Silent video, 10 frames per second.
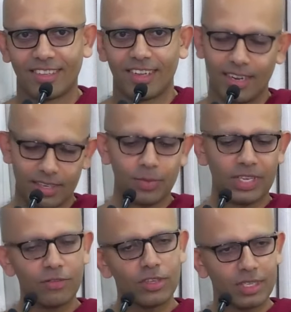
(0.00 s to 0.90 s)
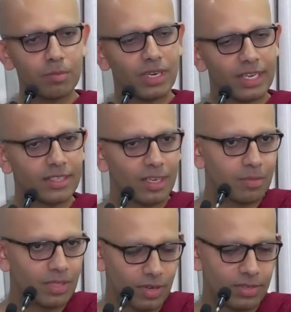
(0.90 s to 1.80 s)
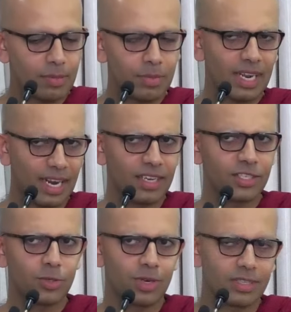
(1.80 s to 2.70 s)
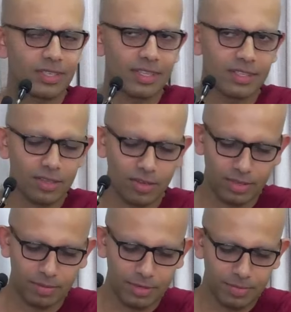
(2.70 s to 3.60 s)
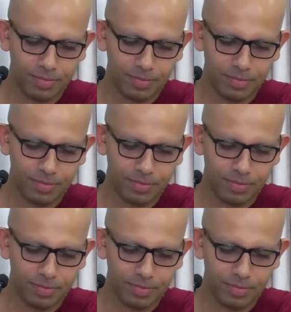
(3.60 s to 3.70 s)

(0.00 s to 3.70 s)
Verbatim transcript: Let me give you a simple example or a simple analogy to understand this concept.